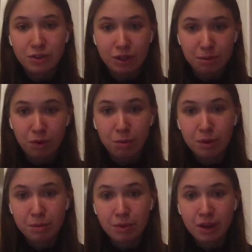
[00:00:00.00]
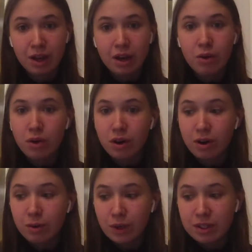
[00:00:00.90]
to this problem
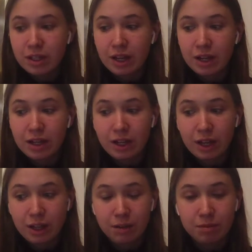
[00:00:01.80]
once again and again.